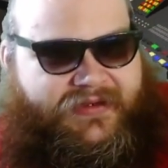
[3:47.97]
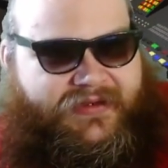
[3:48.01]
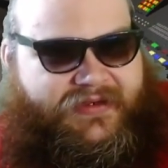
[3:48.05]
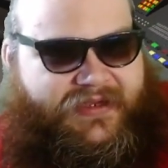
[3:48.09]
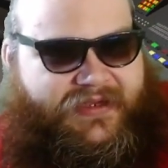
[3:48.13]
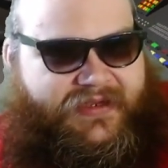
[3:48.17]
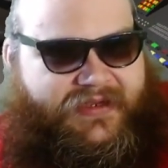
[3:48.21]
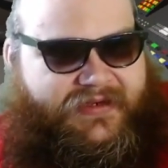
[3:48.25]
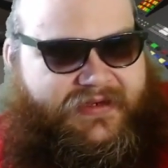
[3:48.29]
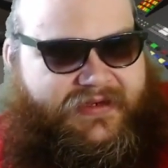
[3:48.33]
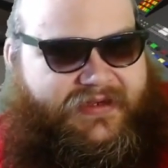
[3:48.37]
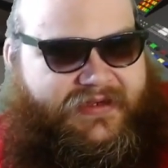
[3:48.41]

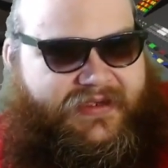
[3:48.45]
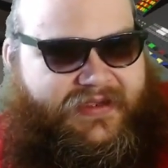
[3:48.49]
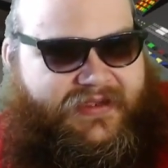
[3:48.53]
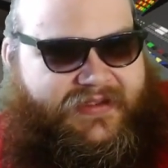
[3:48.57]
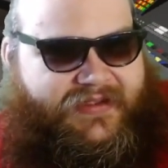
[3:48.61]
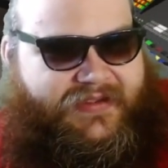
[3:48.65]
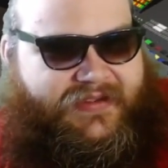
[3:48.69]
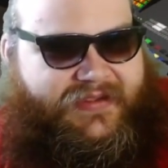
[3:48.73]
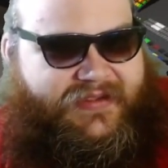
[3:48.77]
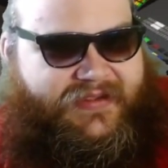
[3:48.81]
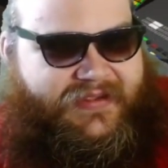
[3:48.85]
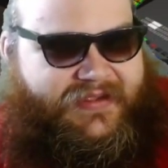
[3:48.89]
Tendi
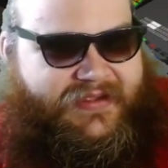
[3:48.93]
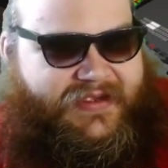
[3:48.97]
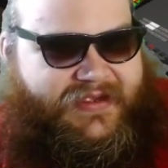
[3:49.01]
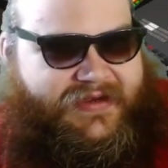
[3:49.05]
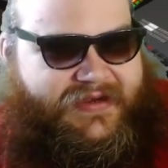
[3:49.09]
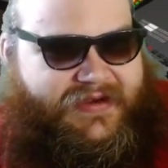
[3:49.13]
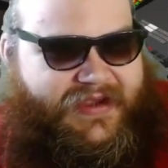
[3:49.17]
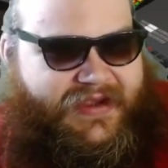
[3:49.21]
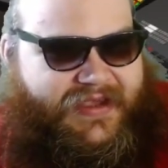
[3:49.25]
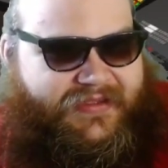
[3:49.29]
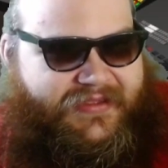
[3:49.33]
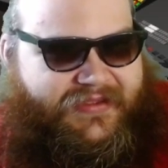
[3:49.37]
gets
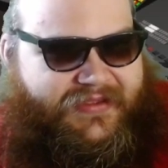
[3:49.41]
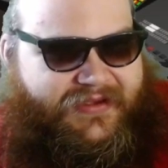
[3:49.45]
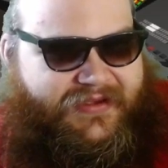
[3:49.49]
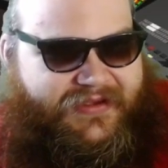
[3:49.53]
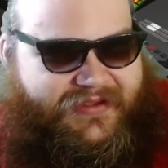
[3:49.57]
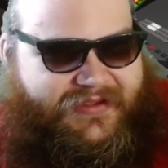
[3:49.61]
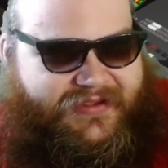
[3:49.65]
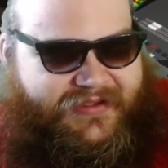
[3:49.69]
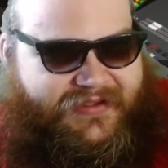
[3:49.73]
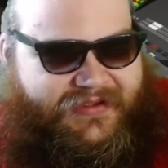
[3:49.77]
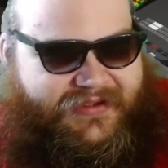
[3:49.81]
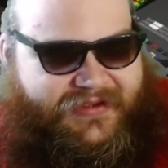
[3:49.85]
an
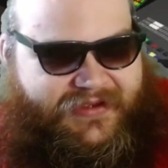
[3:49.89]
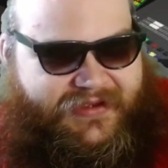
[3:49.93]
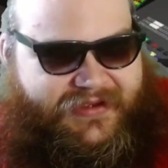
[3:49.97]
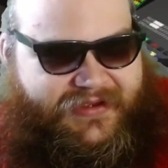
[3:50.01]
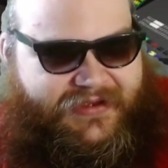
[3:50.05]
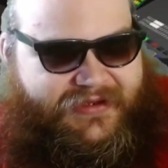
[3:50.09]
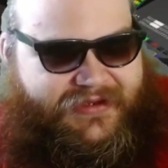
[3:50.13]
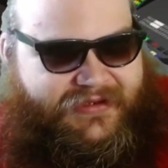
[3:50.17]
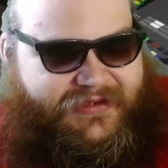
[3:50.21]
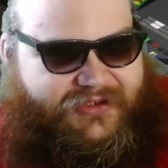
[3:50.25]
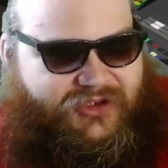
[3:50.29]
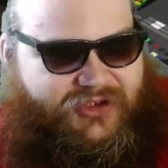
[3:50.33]
ethics
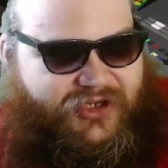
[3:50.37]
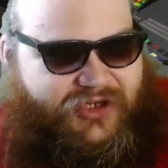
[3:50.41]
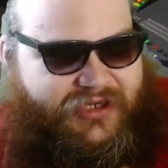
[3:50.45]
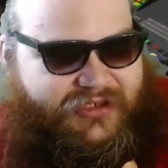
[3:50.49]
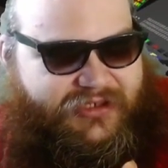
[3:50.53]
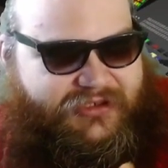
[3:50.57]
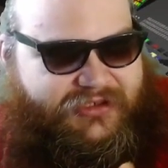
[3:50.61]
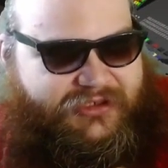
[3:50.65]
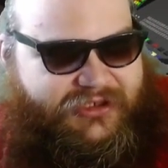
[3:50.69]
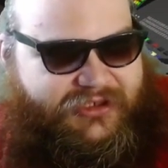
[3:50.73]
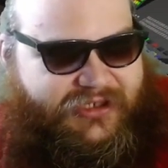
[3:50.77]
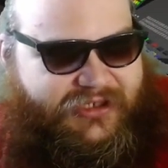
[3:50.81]

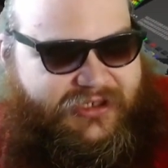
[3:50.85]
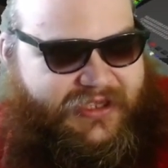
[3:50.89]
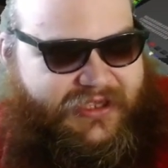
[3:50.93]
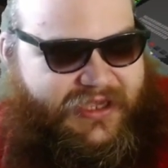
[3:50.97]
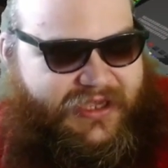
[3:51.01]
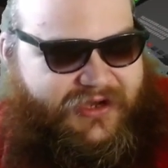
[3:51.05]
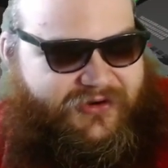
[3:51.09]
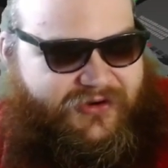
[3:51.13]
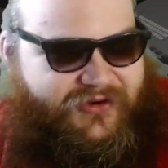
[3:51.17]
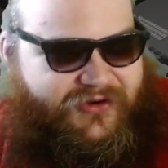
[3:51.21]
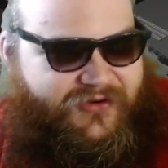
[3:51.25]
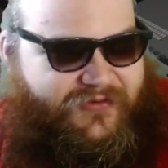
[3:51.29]
challenging
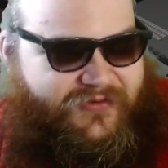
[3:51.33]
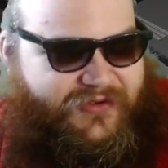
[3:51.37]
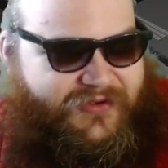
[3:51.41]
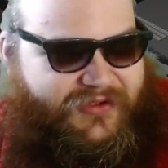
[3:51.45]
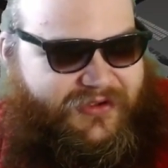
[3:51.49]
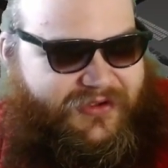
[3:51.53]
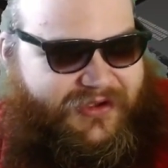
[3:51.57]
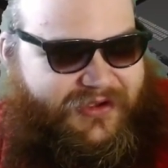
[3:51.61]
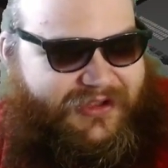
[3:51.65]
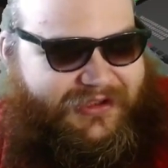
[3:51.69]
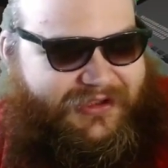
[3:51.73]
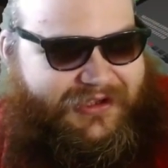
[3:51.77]
encounter with
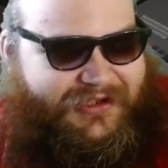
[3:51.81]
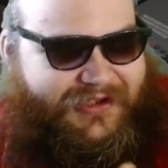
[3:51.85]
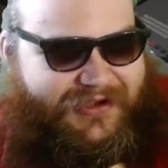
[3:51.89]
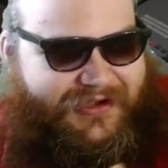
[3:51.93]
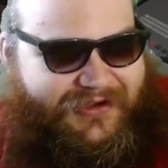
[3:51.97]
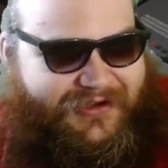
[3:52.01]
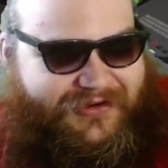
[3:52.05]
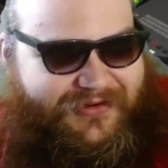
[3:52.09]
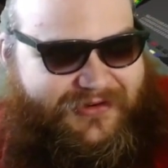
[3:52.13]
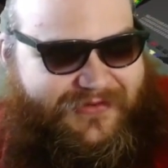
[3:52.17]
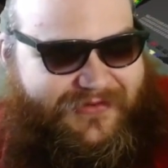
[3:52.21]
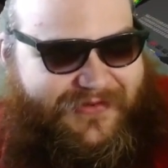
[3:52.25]
a
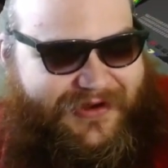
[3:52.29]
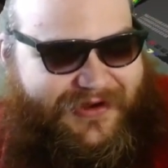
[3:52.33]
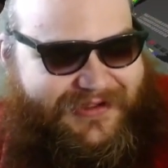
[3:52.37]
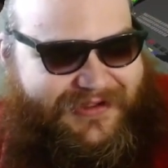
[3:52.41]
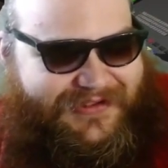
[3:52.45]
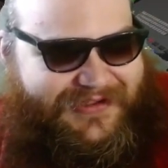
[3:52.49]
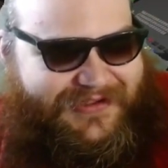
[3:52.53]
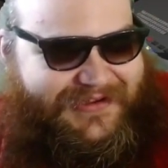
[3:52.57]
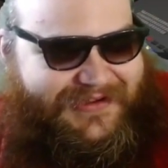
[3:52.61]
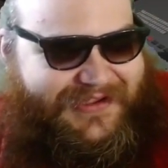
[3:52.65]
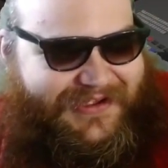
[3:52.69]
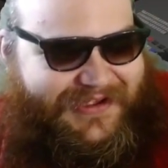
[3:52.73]
Klingon who
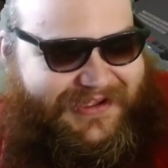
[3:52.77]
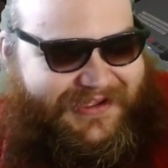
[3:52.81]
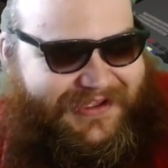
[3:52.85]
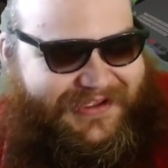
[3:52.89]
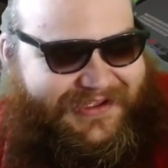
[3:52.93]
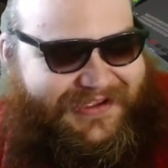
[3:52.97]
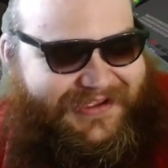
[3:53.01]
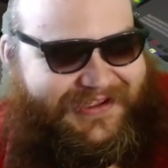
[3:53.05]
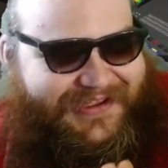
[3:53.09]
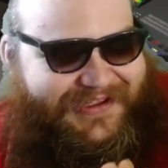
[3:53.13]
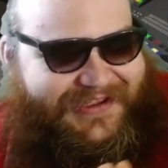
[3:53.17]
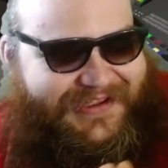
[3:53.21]
wants to
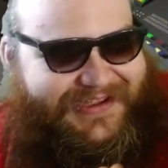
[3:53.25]
die,